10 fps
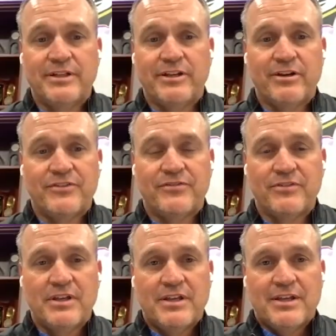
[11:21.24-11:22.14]
You know, it's
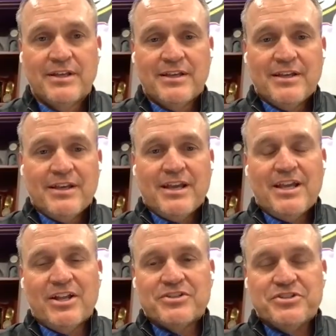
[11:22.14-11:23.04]

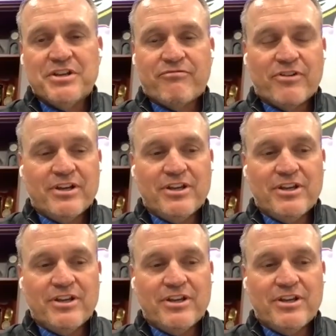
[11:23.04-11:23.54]
different.